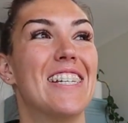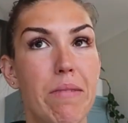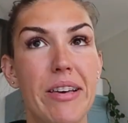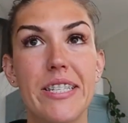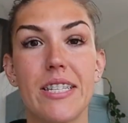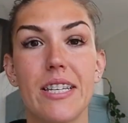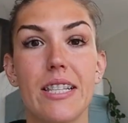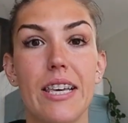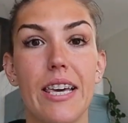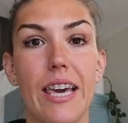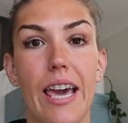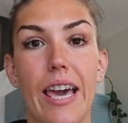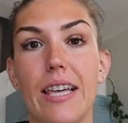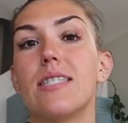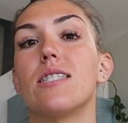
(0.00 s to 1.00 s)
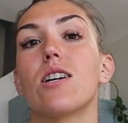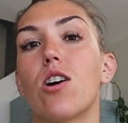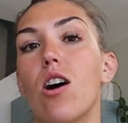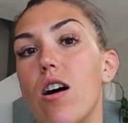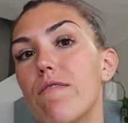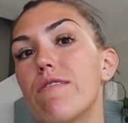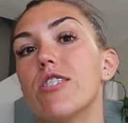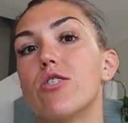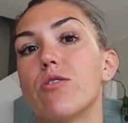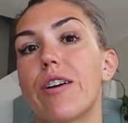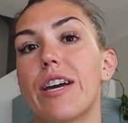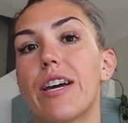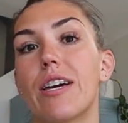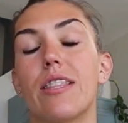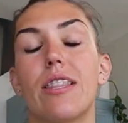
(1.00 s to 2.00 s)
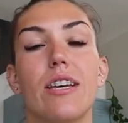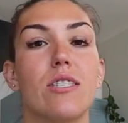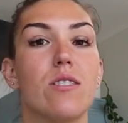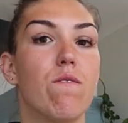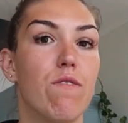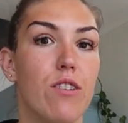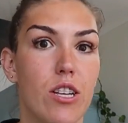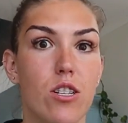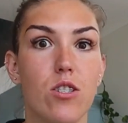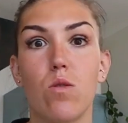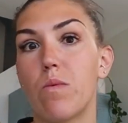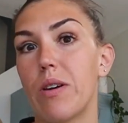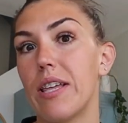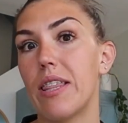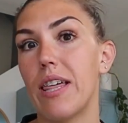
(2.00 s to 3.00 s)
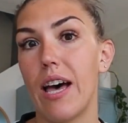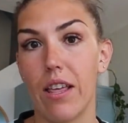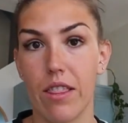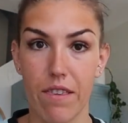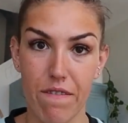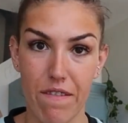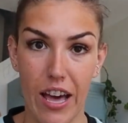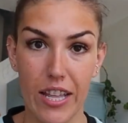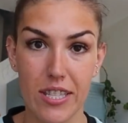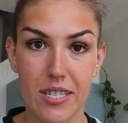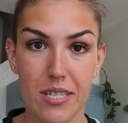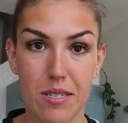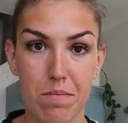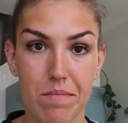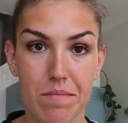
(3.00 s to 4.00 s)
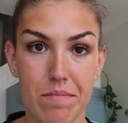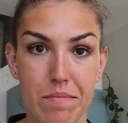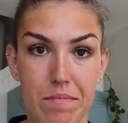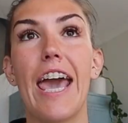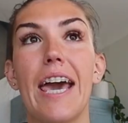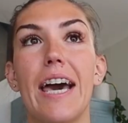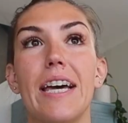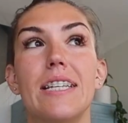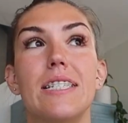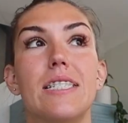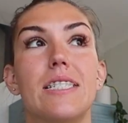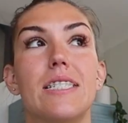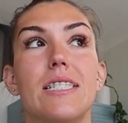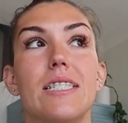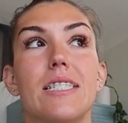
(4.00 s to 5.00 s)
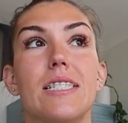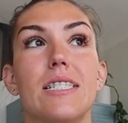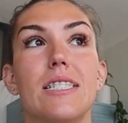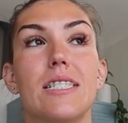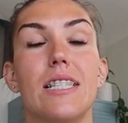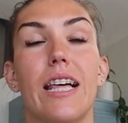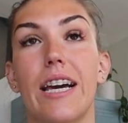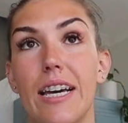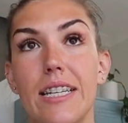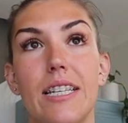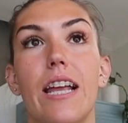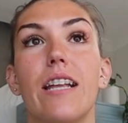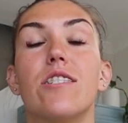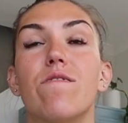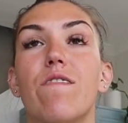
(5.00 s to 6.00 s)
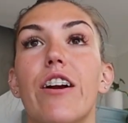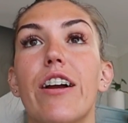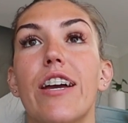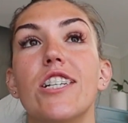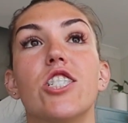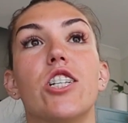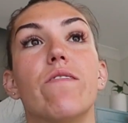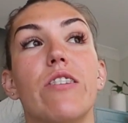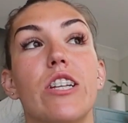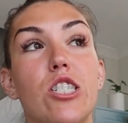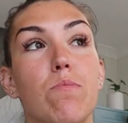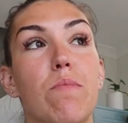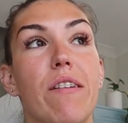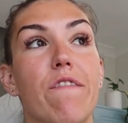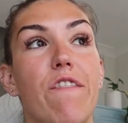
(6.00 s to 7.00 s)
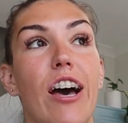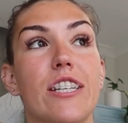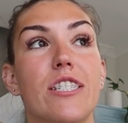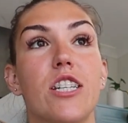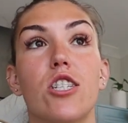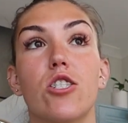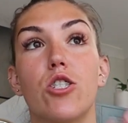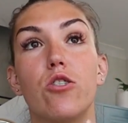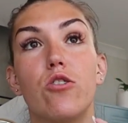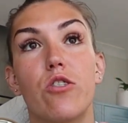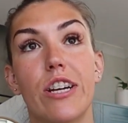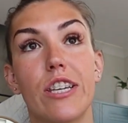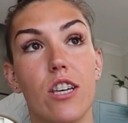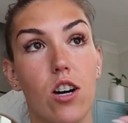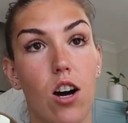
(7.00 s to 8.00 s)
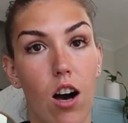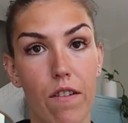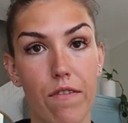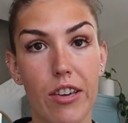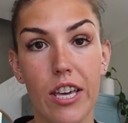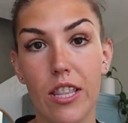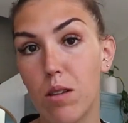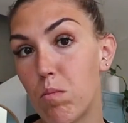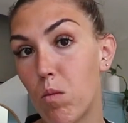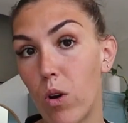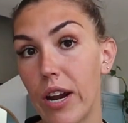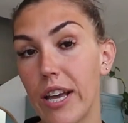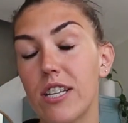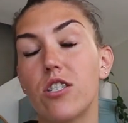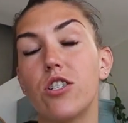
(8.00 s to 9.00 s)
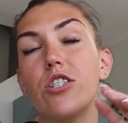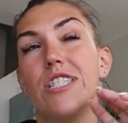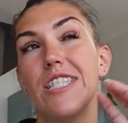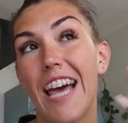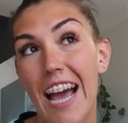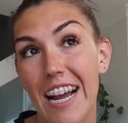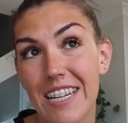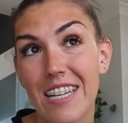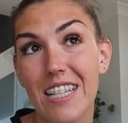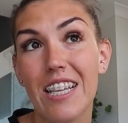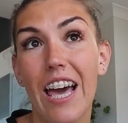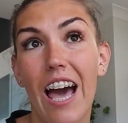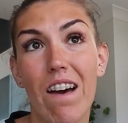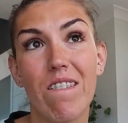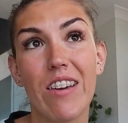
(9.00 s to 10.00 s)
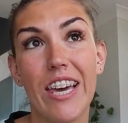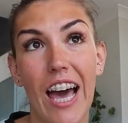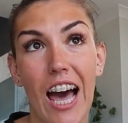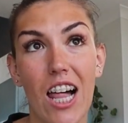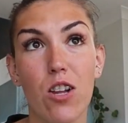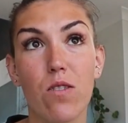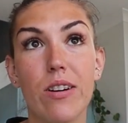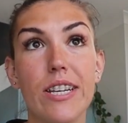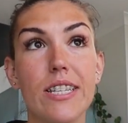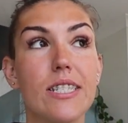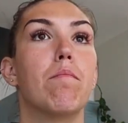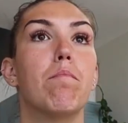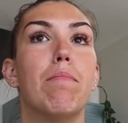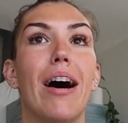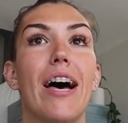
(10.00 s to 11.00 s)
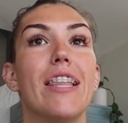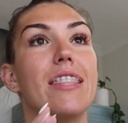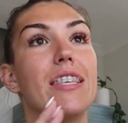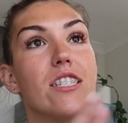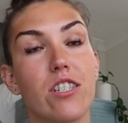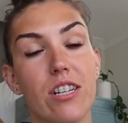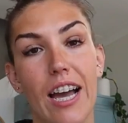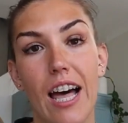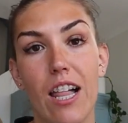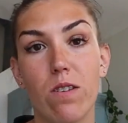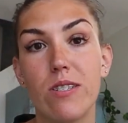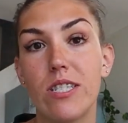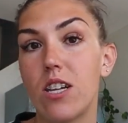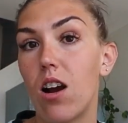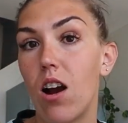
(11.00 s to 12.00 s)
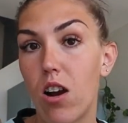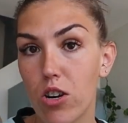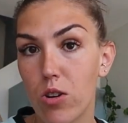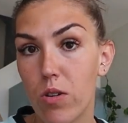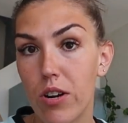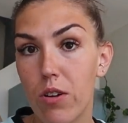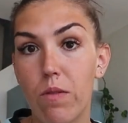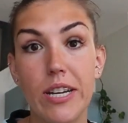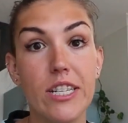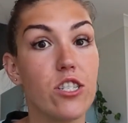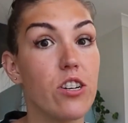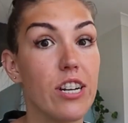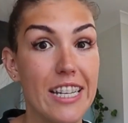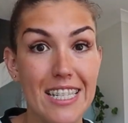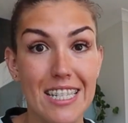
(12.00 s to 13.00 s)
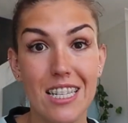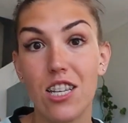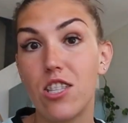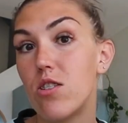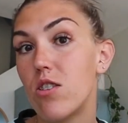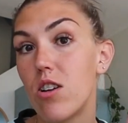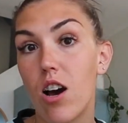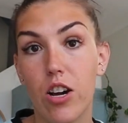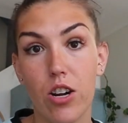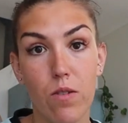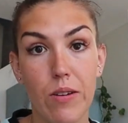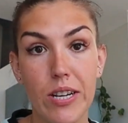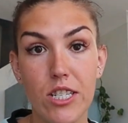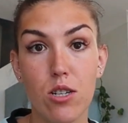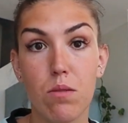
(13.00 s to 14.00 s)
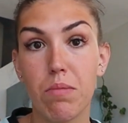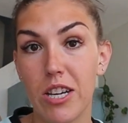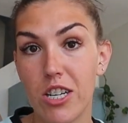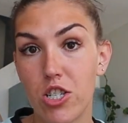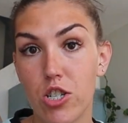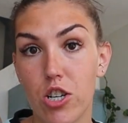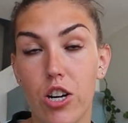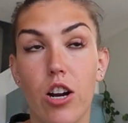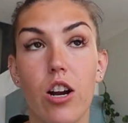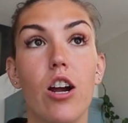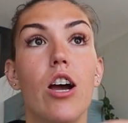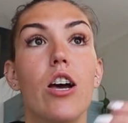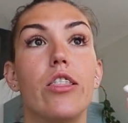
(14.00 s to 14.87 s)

basically, it's a coffee drink that's filled with healthy fats. And like I said, it's a variation of intermittent fasting. So you drink the coffee in the morning, so you're technically having calories, but these are calories that aren't going to raise your insulin. They're not going to raise your blood sugar.